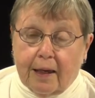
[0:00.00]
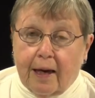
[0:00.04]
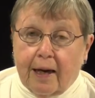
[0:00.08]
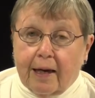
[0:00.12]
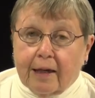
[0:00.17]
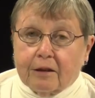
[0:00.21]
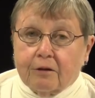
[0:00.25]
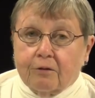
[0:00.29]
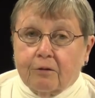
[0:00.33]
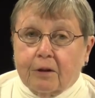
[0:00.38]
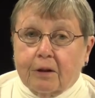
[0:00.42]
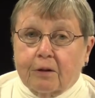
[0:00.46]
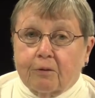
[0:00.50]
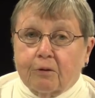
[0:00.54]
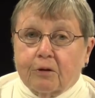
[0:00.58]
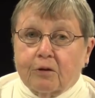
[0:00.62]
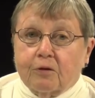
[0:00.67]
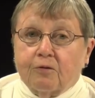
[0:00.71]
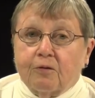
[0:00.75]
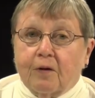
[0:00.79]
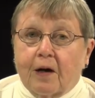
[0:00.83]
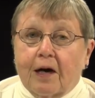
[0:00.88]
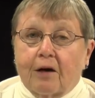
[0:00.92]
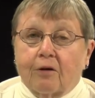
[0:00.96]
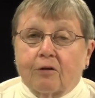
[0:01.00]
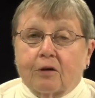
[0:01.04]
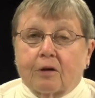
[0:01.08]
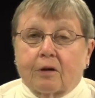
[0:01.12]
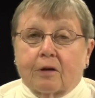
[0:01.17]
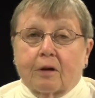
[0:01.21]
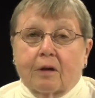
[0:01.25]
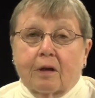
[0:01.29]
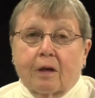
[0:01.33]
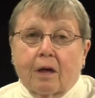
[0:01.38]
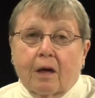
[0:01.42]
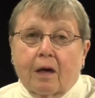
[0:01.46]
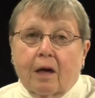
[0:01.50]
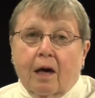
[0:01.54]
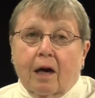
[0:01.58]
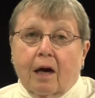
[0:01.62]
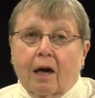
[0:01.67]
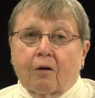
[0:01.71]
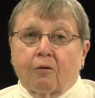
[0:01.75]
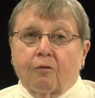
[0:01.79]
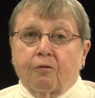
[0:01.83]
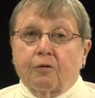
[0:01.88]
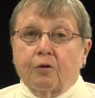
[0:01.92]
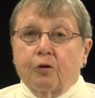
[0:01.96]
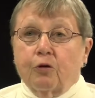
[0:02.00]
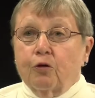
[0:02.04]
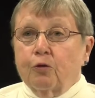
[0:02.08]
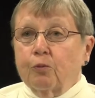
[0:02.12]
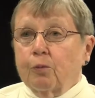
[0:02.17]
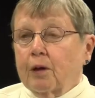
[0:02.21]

Actually, it was founded a few